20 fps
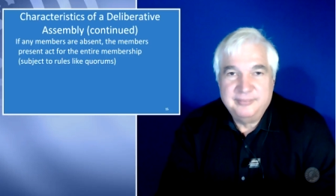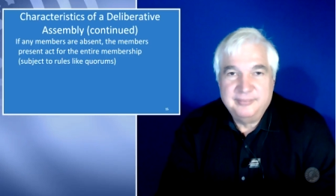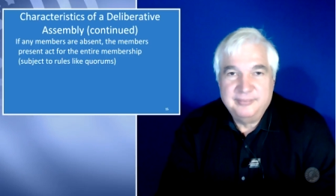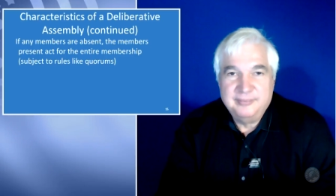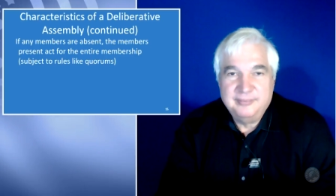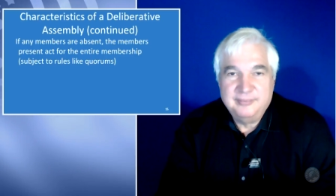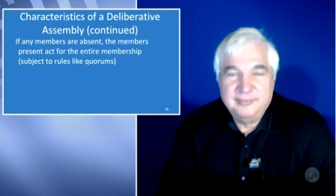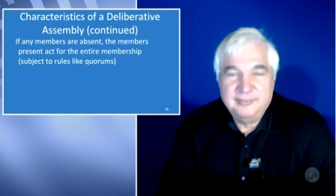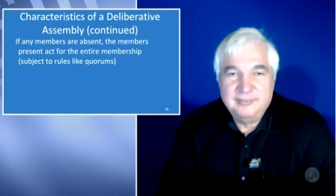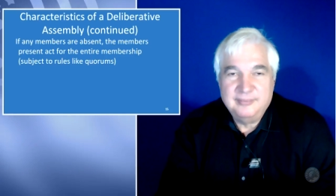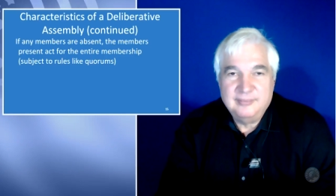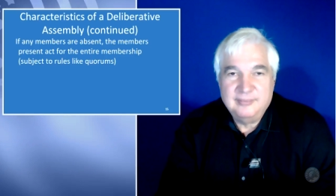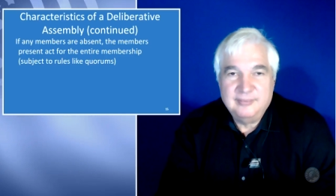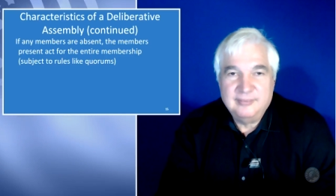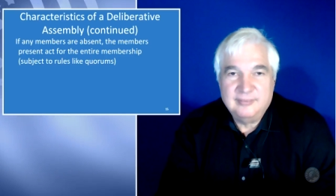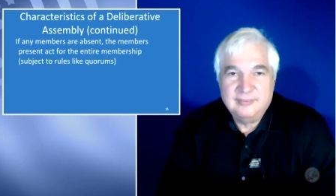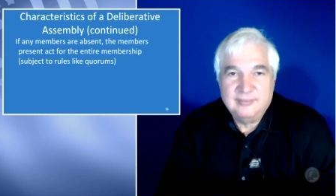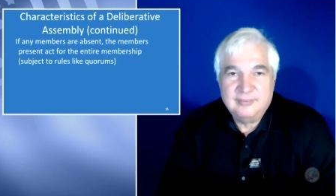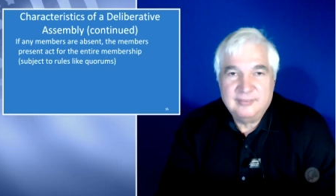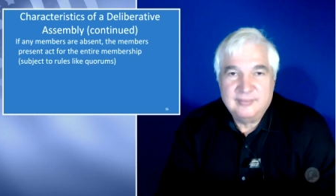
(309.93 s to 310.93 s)
the bylaws so
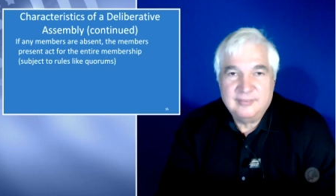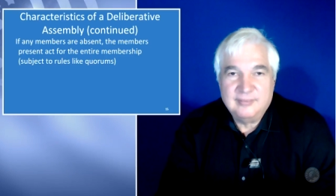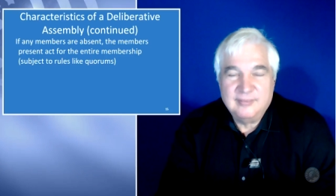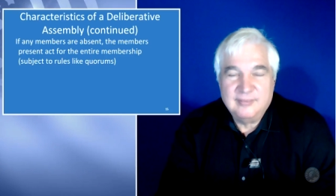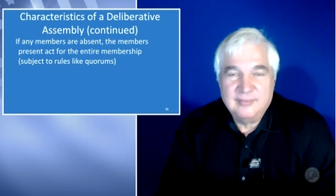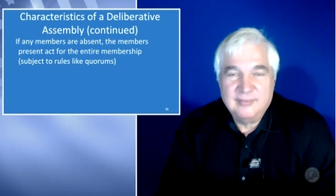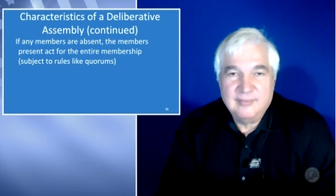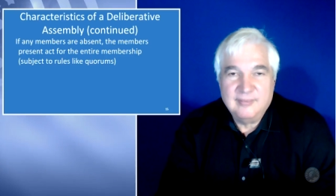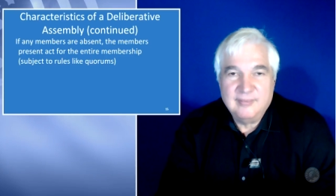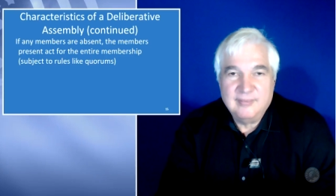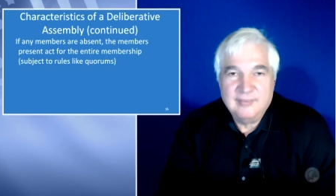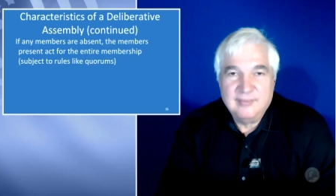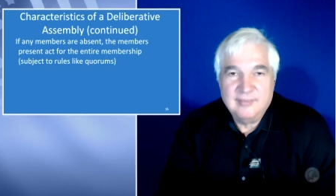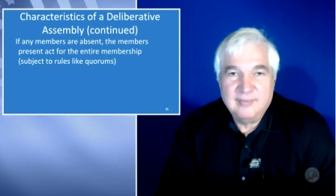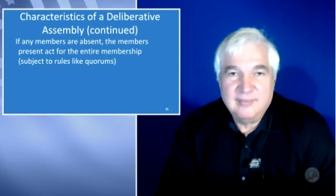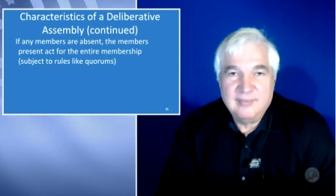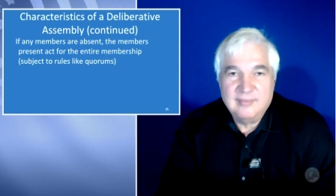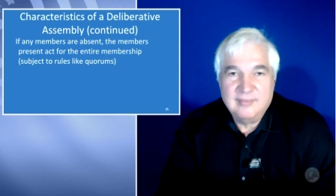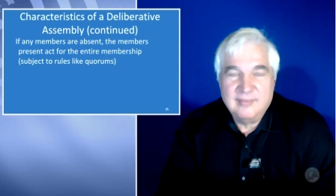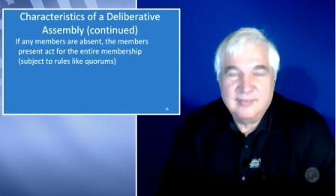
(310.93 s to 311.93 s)
that they, they can't get
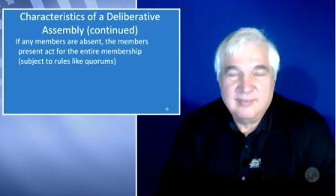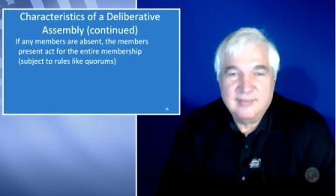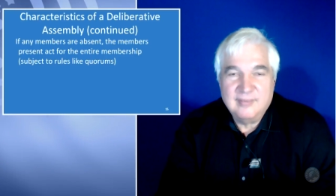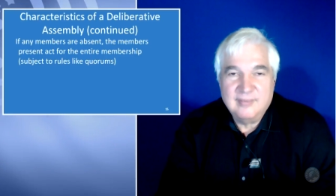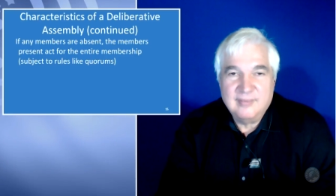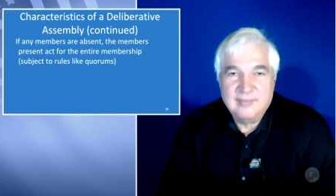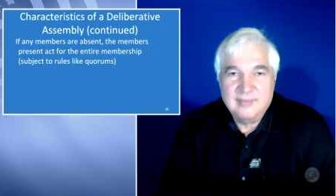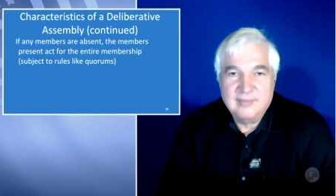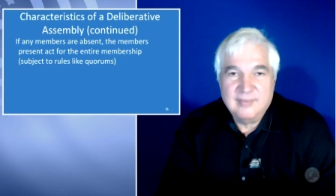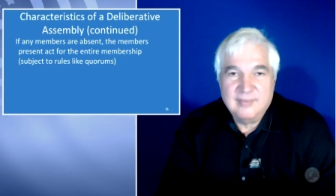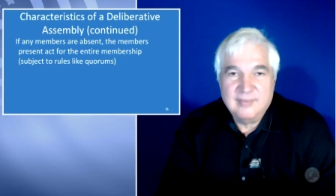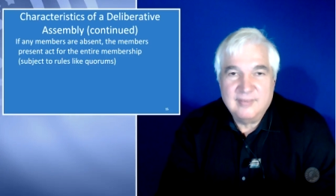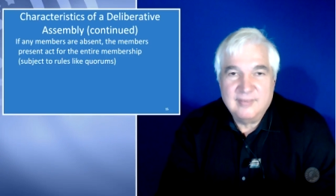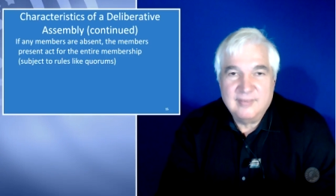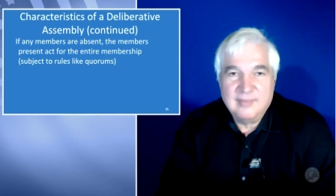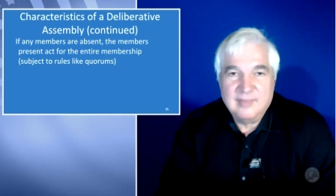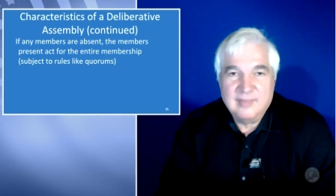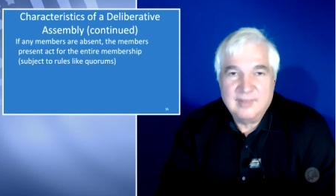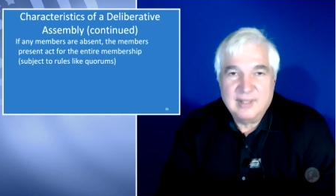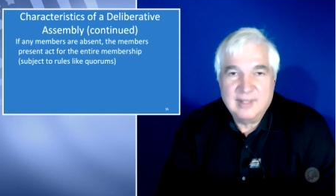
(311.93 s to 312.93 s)
away with this shit anymore.
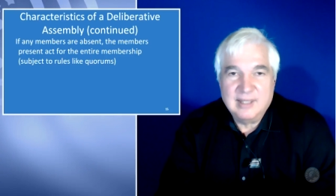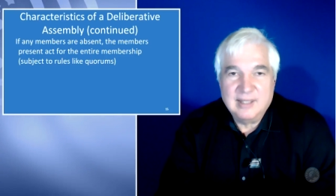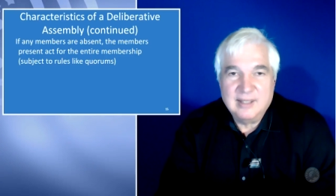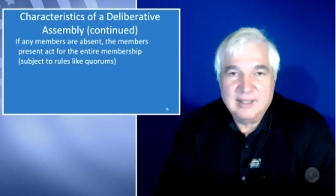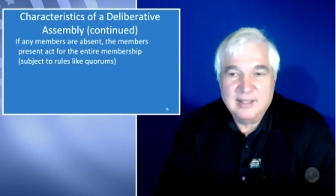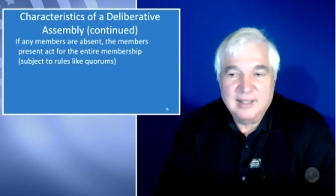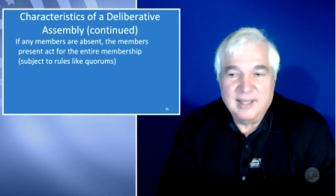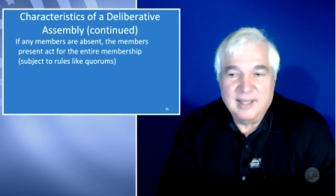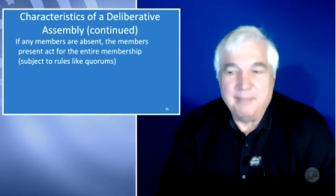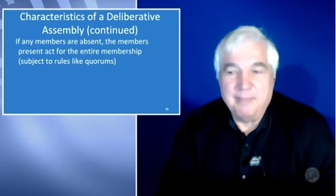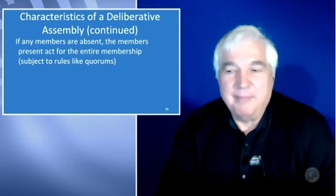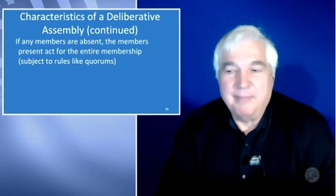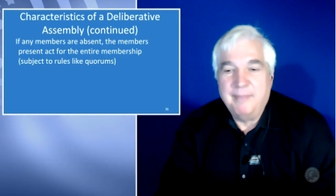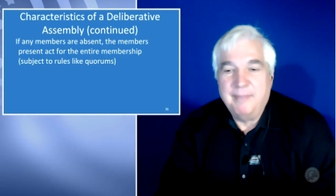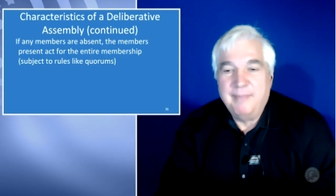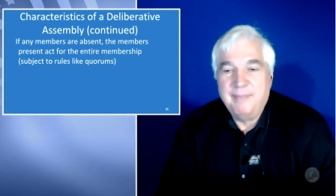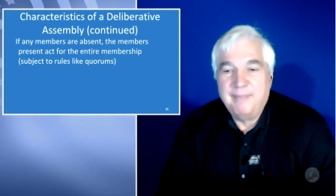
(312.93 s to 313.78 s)
Right? Yep.